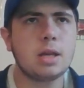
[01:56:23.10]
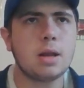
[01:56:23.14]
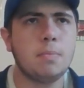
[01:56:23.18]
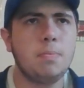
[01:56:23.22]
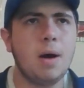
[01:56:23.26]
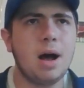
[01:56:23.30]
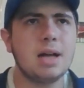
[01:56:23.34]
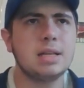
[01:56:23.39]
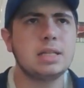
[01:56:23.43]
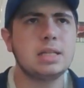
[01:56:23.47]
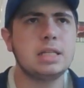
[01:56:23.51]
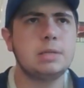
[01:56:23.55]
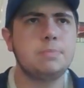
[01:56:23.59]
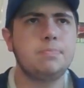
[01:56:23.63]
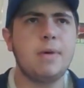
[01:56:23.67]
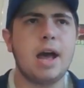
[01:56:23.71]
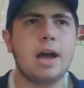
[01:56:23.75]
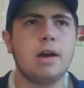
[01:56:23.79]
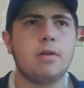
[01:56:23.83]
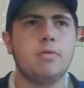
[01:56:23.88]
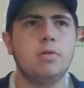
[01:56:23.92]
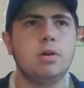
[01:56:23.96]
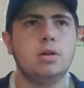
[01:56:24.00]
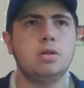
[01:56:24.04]
Passes
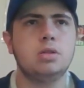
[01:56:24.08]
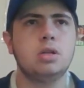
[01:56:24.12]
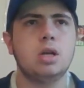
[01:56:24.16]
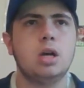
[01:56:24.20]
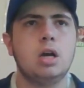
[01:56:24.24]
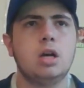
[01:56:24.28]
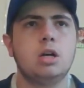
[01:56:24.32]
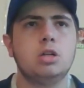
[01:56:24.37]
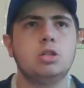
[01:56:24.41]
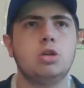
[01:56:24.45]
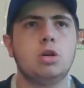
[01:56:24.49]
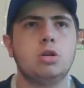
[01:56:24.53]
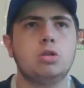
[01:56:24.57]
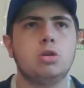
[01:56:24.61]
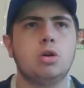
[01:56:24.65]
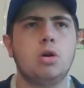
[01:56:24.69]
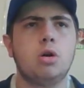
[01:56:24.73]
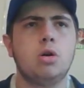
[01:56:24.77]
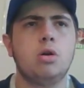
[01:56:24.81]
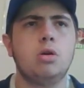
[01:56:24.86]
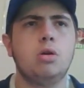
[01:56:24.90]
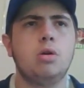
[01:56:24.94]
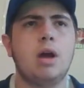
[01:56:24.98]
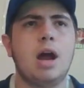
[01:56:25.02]
backwards. To
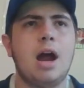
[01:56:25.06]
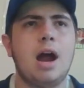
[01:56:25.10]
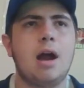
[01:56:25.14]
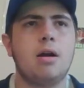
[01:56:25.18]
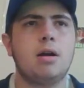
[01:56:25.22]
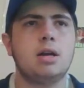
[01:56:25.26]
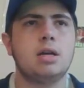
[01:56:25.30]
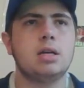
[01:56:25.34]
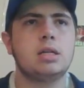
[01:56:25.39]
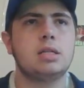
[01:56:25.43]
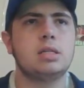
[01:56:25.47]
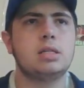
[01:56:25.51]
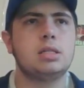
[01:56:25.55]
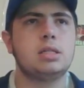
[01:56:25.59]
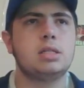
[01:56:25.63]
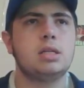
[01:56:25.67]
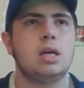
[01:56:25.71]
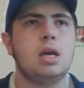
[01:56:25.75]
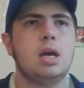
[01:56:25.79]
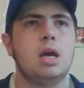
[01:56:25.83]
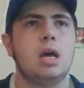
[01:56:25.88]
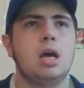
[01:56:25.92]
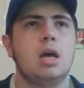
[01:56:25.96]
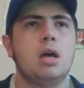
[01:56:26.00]
Tohu Harris.
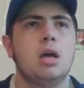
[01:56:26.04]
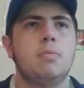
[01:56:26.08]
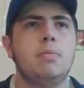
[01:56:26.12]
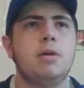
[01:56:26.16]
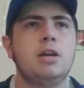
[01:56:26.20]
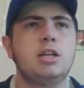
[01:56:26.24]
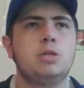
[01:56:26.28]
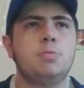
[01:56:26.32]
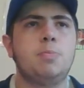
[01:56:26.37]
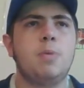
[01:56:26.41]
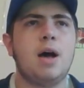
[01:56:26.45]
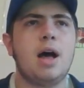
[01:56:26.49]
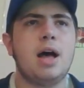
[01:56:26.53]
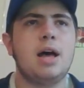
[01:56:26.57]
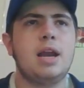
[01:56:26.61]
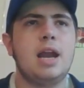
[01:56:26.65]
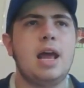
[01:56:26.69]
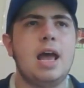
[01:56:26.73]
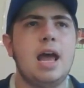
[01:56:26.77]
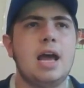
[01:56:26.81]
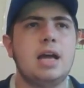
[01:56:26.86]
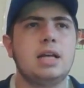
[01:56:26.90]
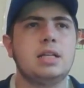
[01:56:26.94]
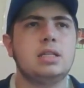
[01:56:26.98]
Mitch
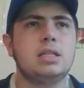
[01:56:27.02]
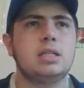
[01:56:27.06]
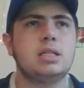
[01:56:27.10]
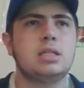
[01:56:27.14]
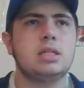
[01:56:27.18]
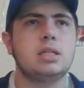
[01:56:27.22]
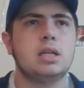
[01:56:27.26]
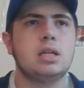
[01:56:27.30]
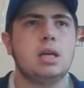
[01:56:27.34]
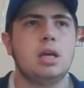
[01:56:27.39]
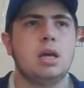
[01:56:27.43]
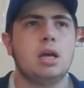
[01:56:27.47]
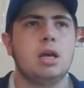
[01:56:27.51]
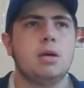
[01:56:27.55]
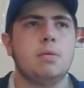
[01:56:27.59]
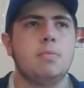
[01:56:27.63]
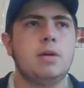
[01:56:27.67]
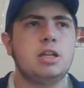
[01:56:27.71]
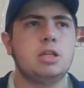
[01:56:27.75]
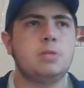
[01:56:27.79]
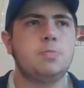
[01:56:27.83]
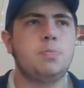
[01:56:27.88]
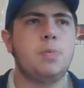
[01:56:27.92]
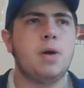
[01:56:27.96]
Barnett.
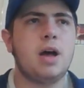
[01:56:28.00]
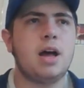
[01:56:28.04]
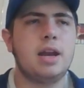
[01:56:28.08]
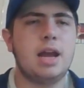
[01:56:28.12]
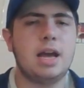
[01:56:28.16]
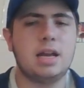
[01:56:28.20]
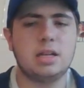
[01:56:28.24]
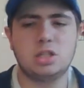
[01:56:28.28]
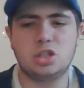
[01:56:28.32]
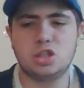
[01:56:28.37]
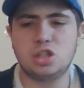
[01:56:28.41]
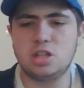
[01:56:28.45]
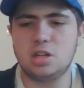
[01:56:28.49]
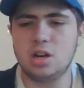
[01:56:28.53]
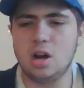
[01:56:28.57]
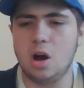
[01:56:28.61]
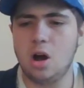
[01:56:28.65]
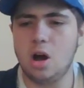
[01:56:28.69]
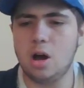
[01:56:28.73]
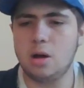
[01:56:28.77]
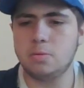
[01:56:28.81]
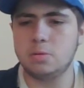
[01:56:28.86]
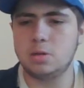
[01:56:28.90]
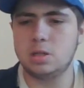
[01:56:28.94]
Mitch Barnett
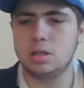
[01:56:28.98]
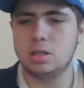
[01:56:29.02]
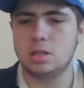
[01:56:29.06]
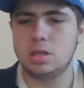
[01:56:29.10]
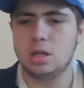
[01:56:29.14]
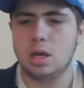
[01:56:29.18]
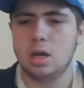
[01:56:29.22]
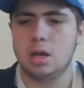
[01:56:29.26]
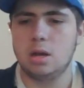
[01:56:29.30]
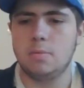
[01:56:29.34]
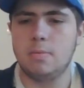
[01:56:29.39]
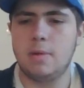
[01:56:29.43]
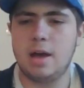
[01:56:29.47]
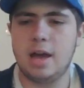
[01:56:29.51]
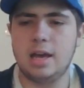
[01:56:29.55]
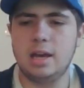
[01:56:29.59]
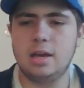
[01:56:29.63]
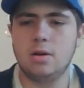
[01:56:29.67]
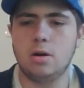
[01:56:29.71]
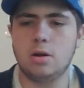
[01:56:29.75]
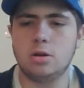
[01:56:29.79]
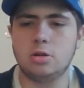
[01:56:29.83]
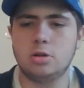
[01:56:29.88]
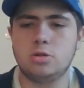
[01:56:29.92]
stops. May
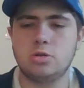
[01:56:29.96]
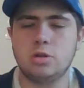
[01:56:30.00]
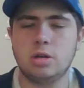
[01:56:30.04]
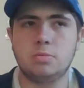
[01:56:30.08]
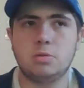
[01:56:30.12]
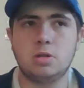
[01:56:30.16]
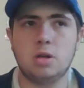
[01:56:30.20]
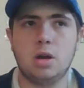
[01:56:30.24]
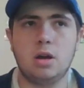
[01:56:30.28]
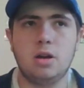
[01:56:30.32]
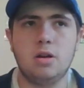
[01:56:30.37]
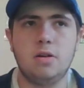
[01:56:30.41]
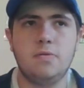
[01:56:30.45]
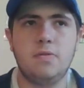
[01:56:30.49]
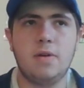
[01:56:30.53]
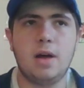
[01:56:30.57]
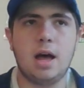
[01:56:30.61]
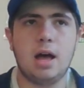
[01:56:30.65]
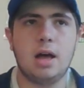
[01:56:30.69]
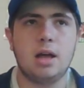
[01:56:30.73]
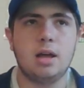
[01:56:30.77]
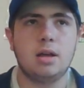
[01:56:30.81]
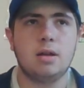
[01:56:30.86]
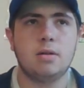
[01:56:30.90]
got tripped
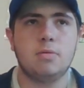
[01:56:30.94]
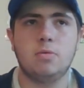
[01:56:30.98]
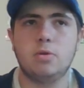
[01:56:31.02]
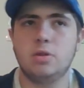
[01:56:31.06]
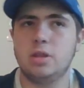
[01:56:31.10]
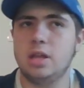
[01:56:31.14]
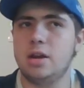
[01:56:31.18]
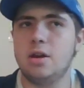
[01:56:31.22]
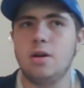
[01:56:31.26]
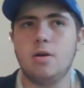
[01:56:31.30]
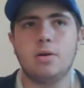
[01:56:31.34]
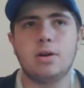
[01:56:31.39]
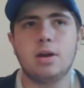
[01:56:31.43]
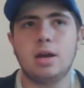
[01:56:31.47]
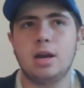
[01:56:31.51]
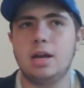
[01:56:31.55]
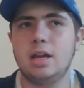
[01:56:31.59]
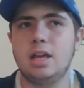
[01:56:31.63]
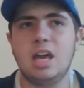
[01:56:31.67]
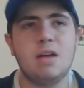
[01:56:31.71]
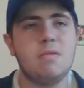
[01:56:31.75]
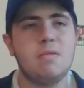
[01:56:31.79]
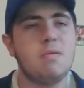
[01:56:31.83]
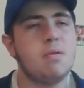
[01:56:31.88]
over. Well, they're not going to
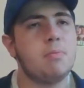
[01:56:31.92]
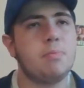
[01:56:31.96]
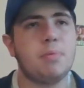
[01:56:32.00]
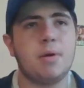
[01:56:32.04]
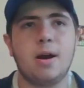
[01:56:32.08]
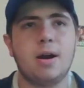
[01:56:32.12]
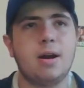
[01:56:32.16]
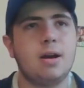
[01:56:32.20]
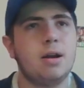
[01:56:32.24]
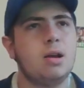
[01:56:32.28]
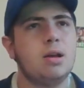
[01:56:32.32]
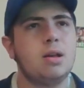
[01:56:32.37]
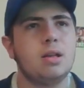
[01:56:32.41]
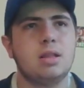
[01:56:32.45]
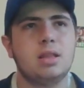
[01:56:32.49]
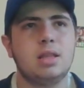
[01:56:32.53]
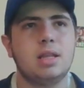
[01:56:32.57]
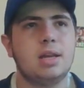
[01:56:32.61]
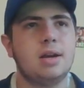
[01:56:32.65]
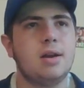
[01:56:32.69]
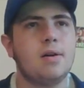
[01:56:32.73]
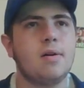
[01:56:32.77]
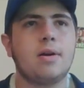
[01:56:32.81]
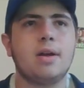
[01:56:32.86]
give it, bro.
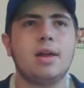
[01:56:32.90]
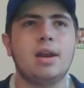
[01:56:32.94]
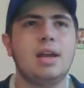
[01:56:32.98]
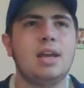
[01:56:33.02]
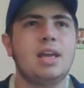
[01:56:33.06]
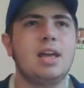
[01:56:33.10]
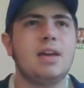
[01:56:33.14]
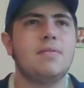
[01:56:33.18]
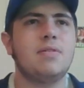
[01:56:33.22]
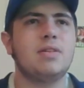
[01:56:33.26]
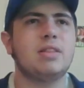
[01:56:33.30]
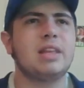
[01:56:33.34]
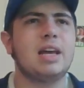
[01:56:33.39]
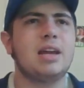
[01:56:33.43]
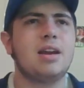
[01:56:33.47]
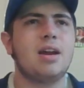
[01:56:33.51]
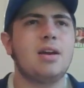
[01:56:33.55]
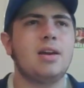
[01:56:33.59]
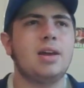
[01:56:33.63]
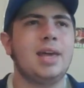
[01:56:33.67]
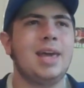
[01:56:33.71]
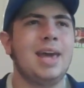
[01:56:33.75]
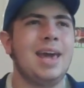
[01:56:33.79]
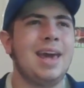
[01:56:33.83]
They're not going to give it. They
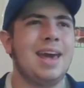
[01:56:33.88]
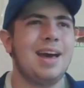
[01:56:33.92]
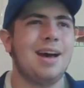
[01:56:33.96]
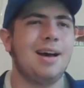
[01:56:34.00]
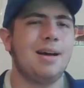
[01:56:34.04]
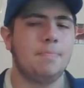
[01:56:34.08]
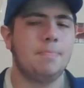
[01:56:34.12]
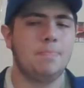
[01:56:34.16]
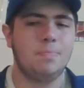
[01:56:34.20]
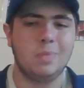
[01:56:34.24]
don't care.